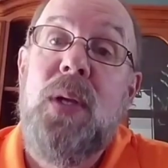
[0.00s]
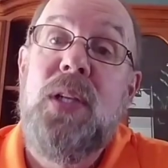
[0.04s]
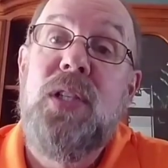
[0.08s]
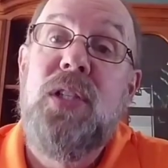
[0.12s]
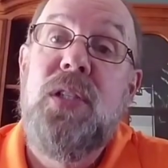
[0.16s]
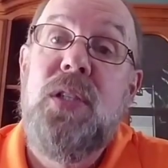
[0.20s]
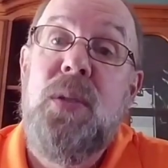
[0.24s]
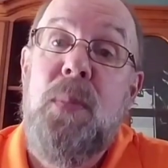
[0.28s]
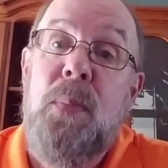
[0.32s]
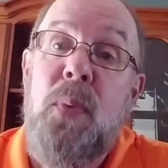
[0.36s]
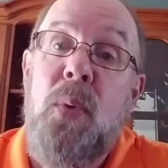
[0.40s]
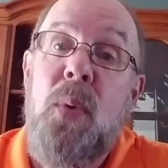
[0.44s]

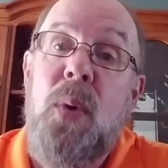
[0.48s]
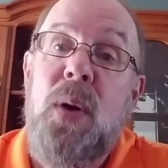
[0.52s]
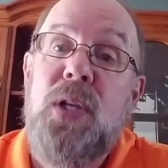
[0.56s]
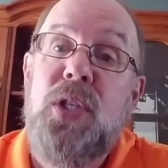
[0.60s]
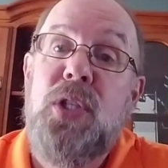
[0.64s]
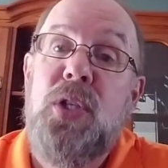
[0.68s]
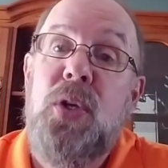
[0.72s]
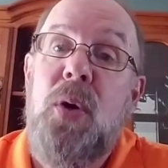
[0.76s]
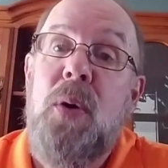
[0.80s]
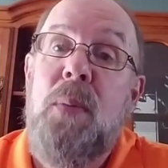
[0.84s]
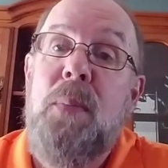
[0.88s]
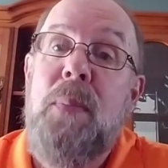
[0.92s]
which
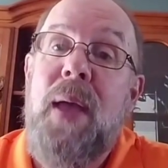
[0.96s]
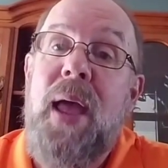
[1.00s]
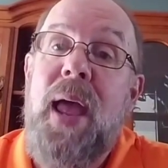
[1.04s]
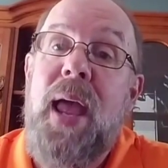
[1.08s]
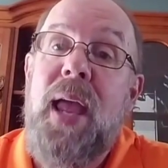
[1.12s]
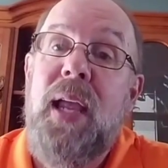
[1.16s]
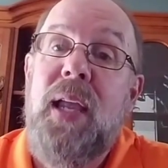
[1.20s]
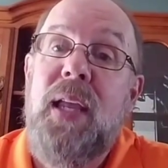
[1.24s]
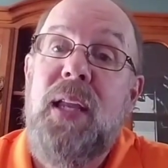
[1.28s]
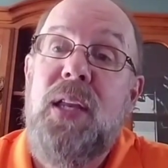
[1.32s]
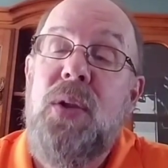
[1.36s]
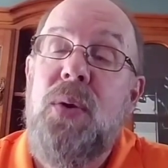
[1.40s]
supports your
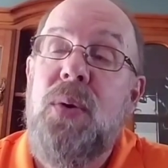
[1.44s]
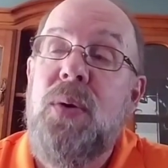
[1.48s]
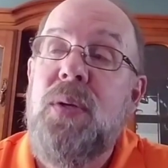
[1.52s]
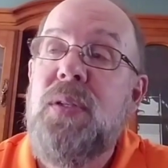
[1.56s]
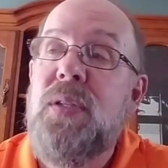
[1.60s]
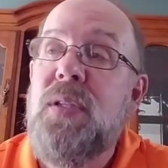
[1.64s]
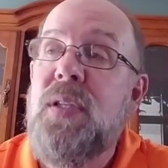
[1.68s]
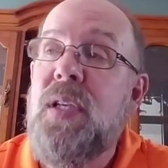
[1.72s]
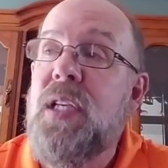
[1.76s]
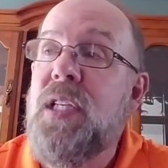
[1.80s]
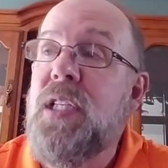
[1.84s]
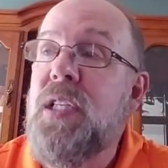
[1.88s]
bank and your
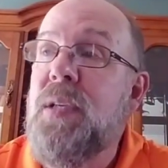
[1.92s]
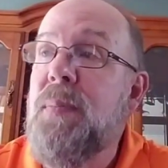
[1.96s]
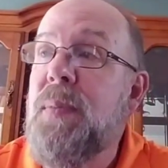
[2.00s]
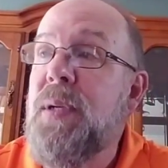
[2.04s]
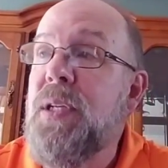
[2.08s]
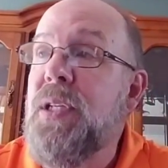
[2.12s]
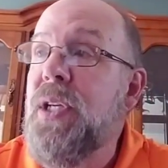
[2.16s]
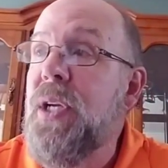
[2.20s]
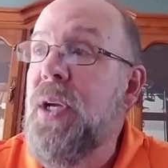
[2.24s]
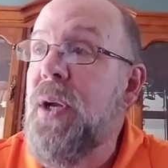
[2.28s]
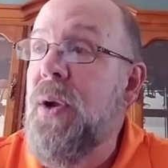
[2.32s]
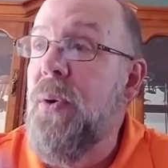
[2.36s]
system
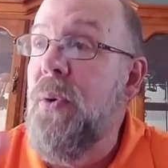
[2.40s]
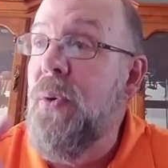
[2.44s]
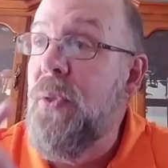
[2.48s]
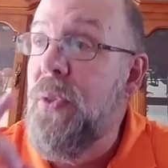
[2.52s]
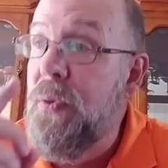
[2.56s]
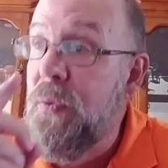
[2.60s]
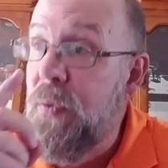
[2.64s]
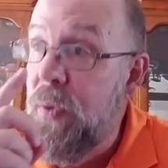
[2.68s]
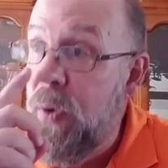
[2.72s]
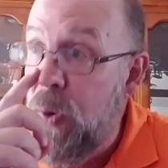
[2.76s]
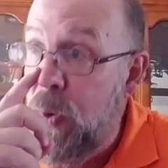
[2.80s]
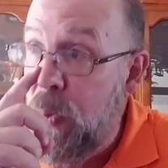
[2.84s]
as you go
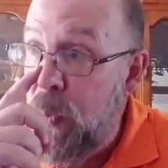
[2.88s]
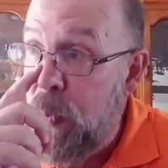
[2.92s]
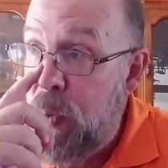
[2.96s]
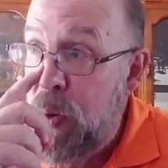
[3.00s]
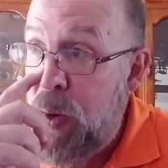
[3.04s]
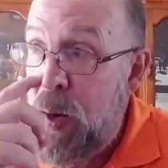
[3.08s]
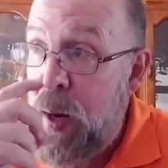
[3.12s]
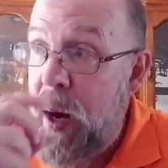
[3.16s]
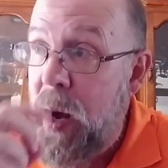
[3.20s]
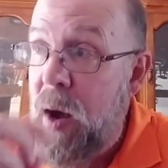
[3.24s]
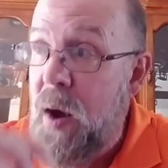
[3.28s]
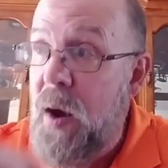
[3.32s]
through.
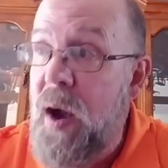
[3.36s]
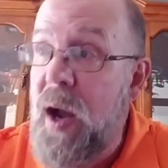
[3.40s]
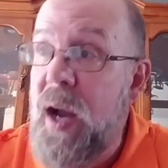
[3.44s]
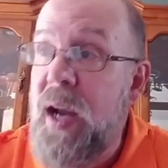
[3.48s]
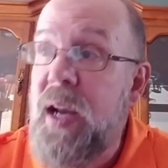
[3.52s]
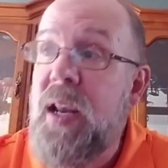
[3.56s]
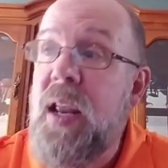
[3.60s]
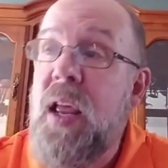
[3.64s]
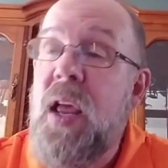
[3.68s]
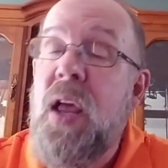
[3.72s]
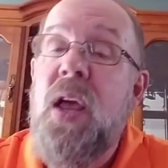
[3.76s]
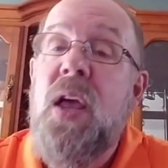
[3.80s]
All
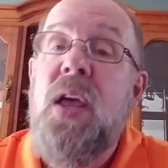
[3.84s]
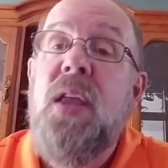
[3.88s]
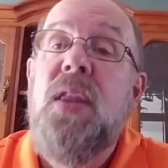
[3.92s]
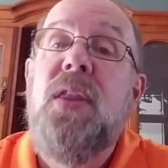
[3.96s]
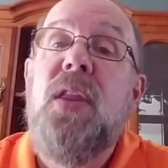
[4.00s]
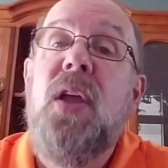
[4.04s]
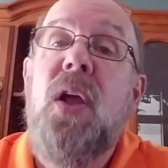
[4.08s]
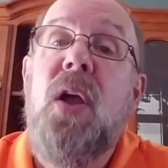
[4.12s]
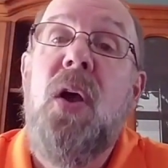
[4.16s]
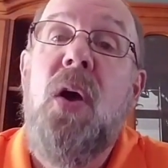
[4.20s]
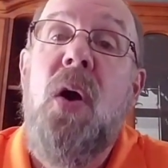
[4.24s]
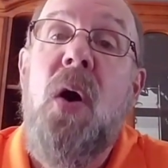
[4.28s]
right.
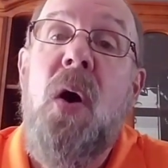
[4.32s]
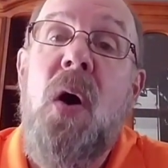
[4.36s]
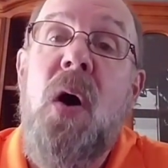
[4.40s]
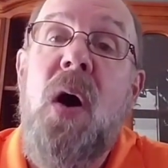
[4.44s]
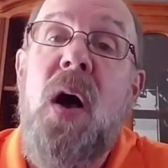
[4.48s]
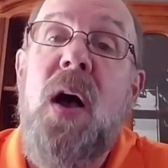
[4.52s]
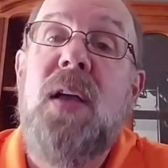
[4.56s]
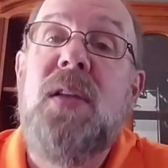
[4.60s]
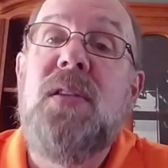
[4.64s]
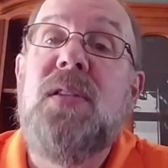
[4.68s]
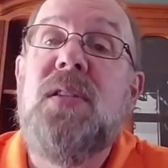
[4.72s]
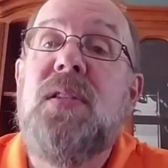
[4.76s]
The
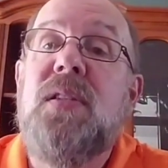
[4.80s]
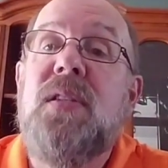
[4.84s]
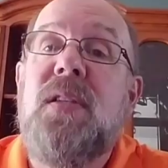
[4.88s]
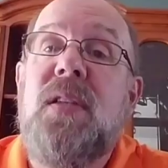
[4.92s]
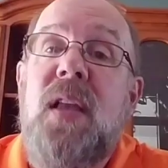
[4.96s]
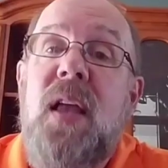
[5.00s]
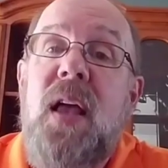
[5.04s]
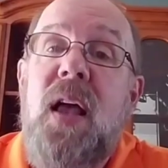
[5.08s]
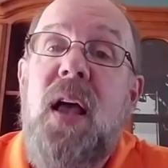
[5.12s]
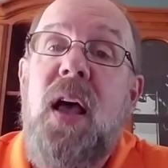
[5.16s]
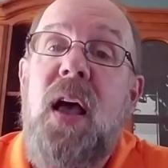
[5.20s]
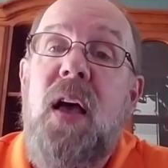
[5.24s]

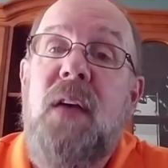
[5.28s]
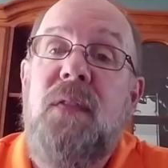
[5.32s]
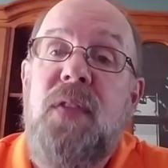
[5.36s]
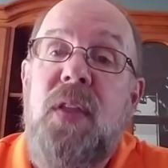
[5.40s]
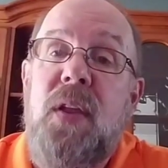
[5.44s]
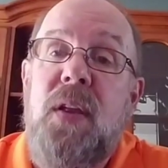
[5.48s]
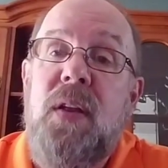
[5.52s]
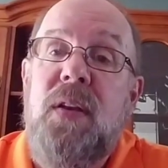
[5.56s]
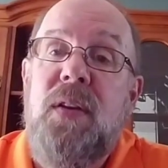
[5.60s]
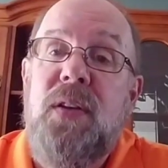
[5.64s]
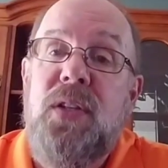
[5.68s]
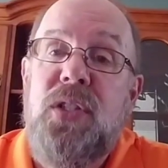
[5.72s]
cost of
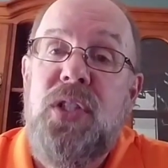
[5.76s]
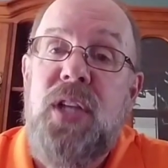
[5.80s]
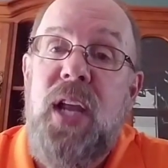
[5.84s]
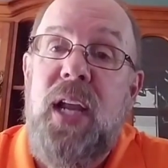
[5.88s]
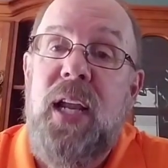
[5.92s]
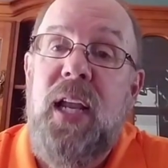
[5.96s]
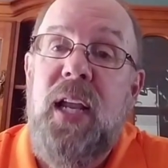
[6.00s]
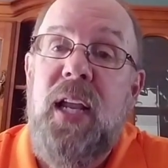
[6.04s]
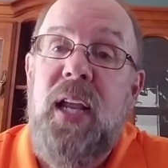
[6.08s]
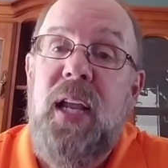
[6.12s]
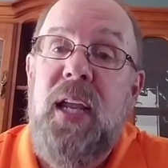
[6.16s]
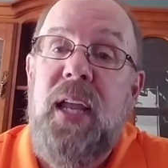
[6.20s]
the
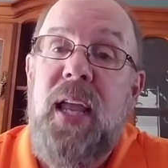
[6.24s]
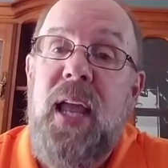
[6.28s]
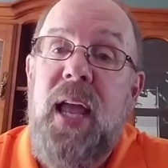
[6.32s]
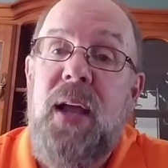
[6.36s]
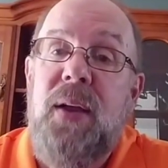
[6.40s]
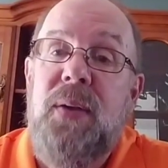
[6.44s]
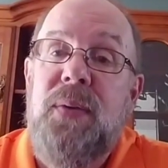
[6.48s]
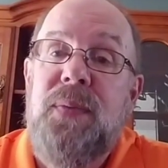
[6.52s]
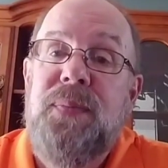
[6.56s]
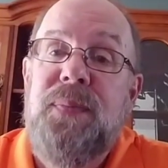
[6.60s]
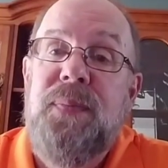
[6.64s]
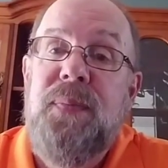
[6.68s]
checking
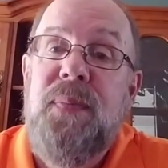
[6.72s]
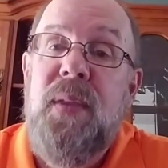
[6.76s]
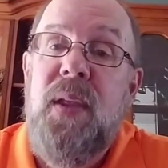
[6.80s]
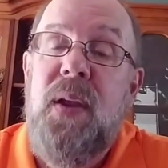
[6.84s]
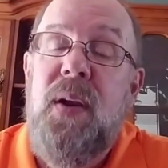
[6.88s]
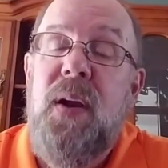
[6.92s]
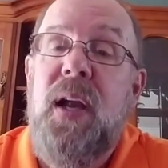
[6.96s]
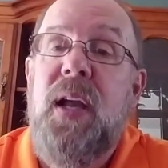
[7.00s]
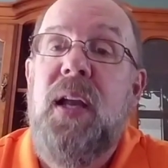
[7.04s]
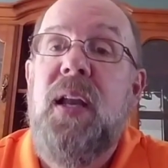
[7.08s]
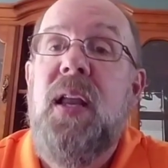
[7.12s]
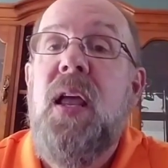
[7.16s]
account.
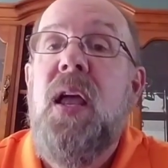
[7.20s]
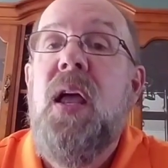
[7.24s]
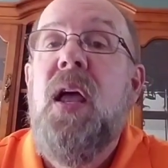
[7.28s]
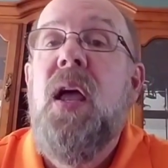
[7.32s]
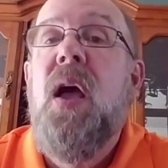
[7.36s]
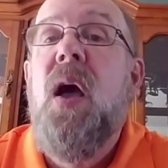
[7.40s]
All right.